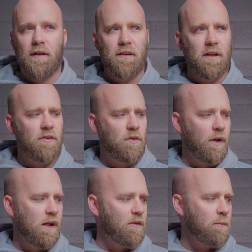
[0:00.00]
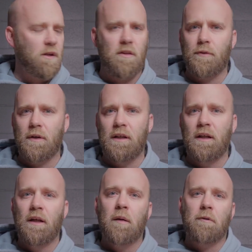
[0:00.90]
I think it's called a SP3
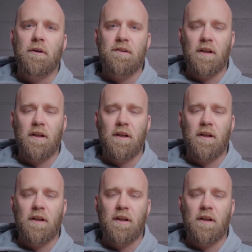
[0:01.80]
printer,